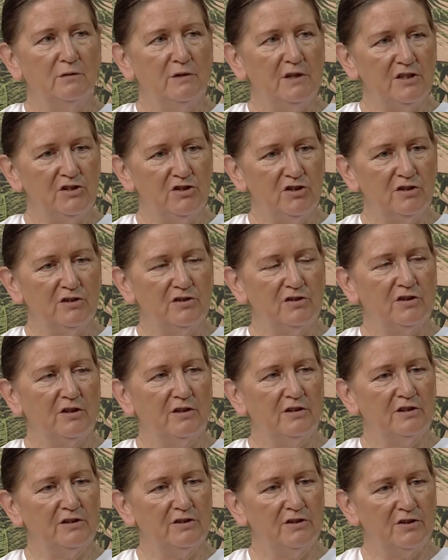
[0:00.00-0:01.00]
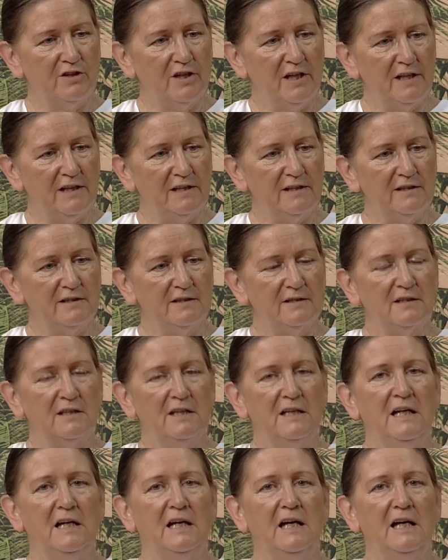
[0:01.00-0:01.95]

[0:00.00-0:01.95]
questions are addressed,